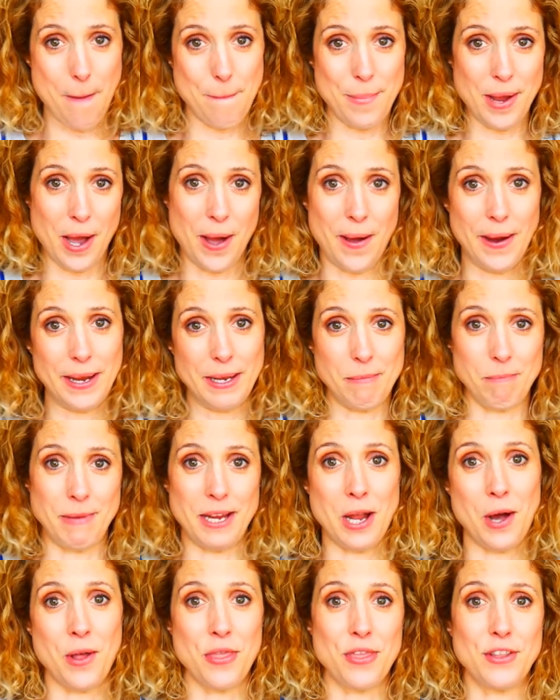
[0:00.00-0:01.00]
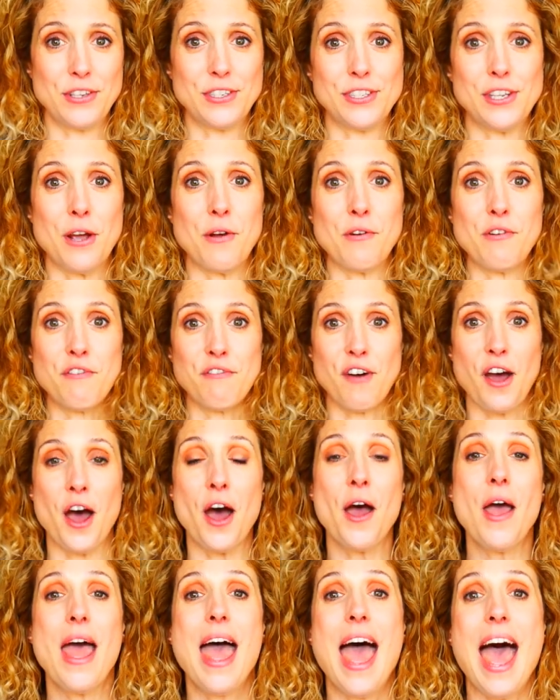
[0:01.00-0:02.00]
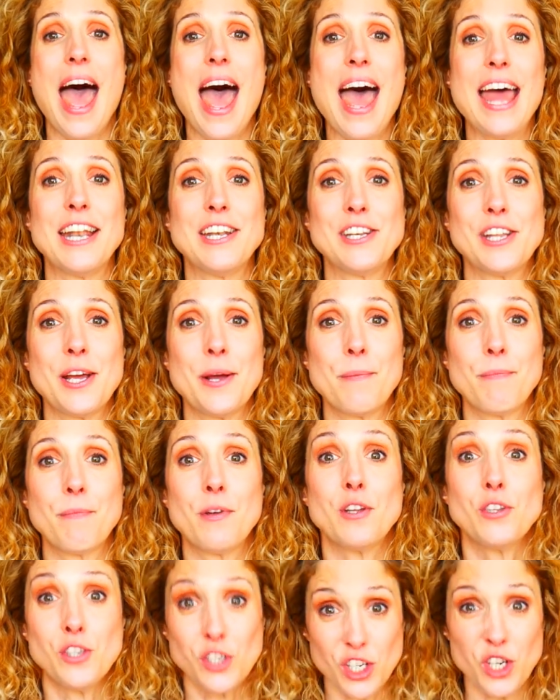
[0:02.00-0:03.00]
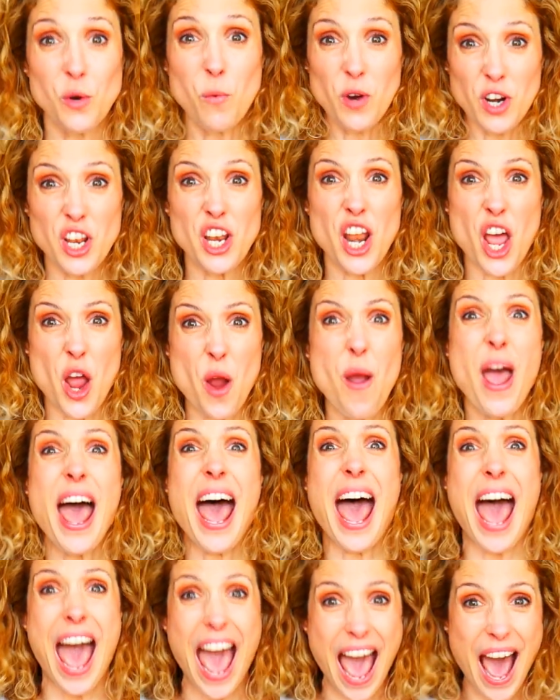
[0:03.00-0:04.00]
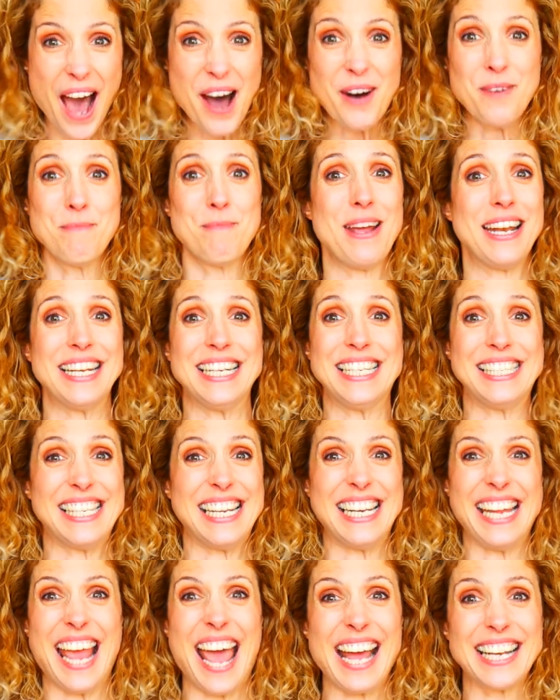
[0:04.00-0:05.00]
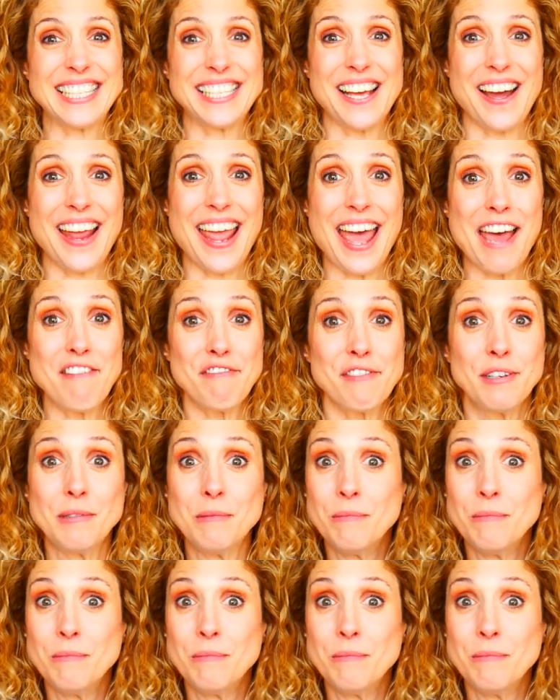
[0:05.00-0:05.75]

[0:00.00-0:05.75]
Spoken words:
behind me on the sofa. And do you want to know how many silly hats I have?